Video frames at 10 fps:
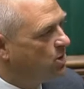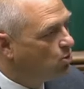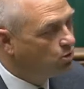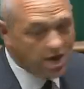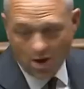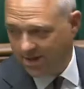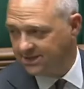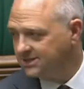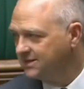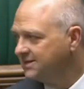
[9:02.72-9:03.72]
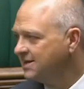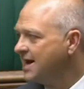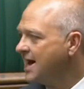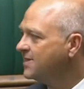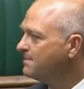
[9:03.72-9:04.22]
We all know it,
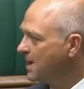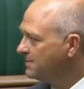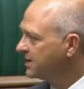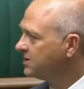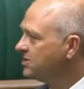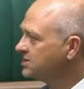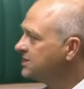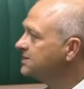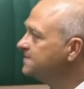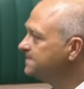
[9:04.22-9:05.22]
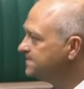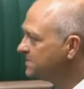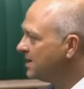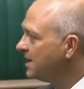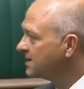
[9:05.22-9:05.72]
and the public knows it.
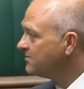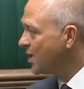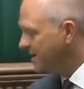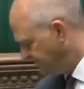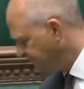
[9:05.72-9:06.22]
I'll give way.